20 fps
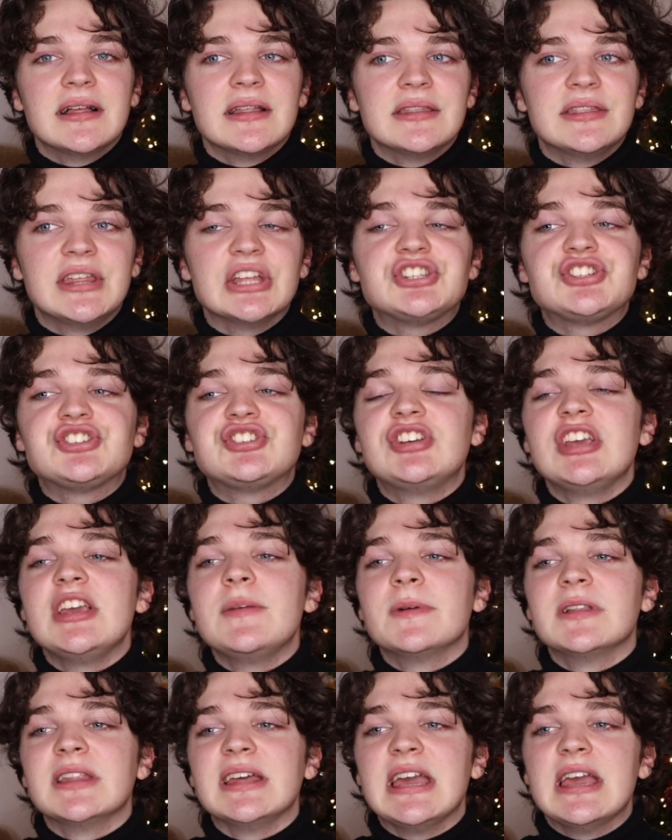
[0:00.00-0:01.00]
That she
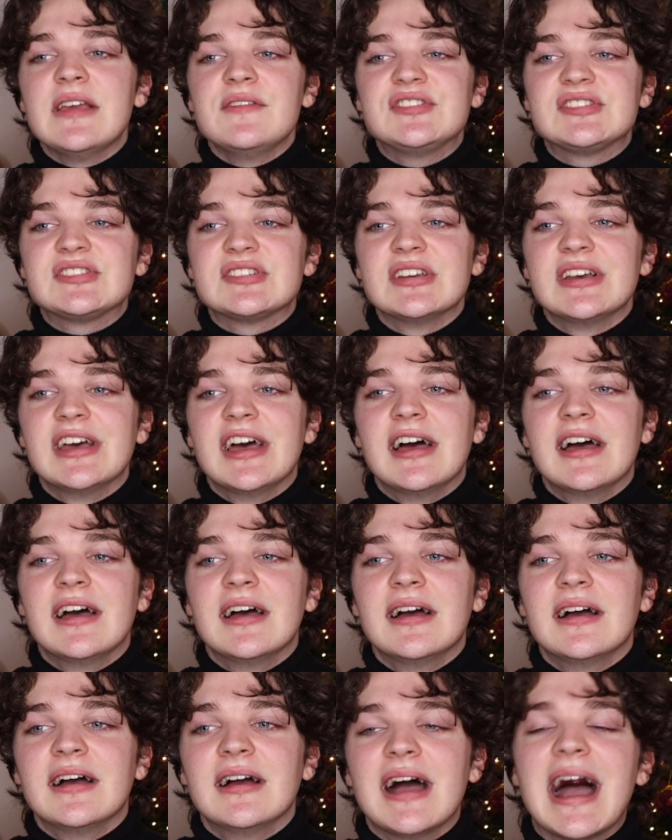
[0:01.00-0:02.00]
believes
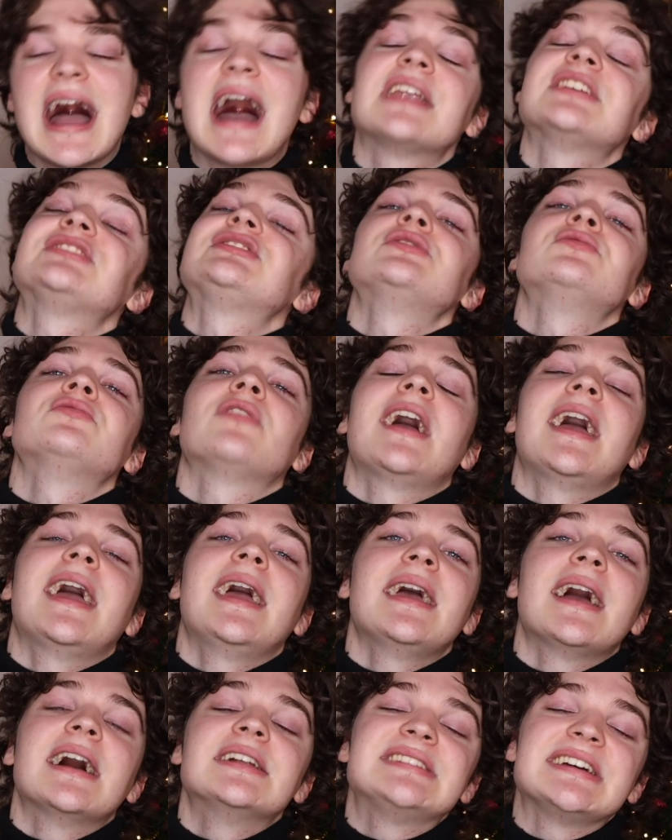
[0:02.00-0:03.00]
Addison
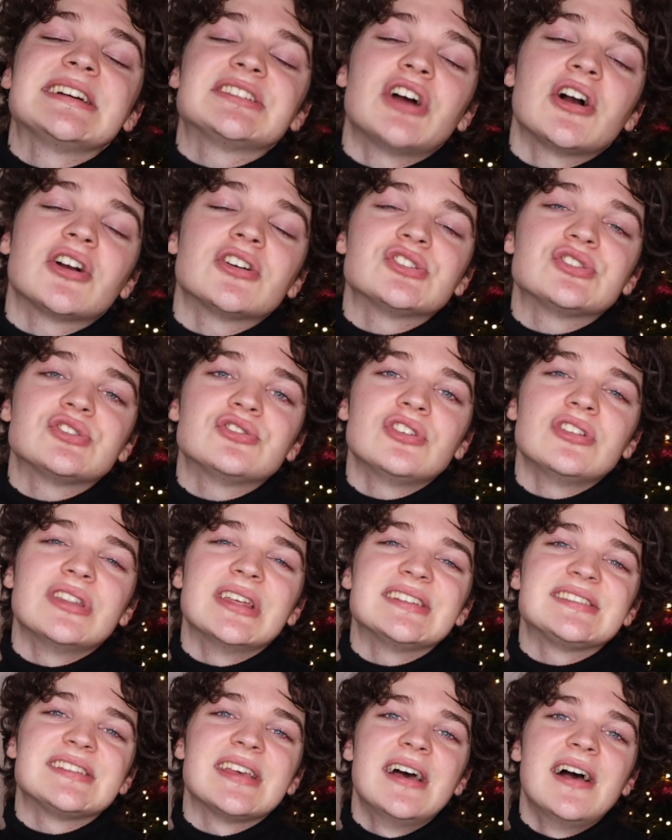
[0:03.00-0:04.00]
Rae and TikTokers who do
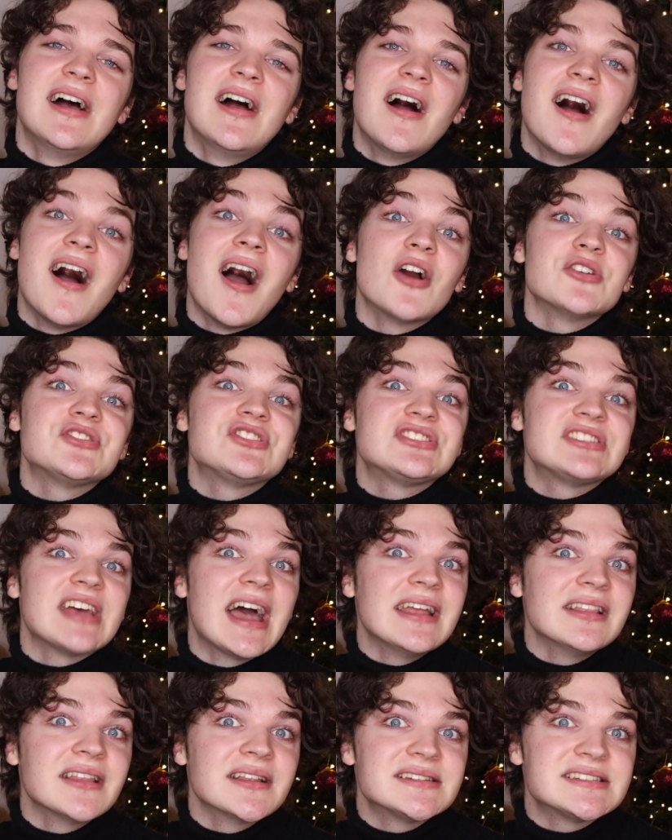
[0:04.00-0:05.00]
this are
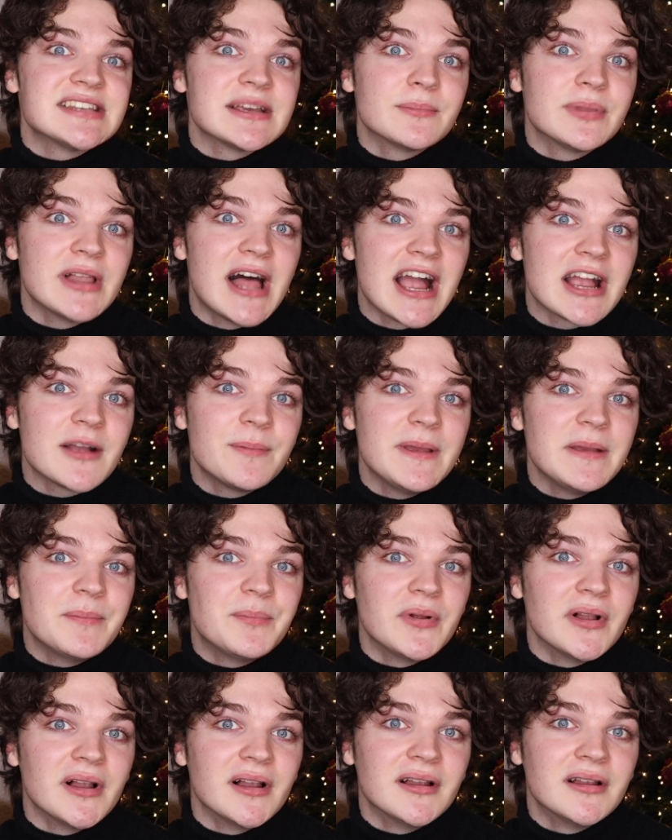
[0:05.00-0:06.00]
silencing black
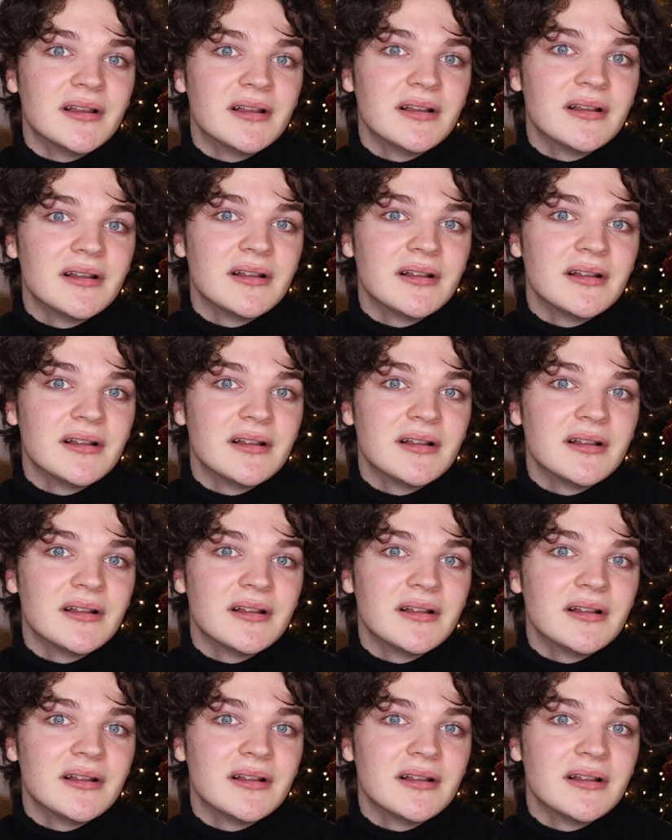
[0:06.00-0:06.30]
people.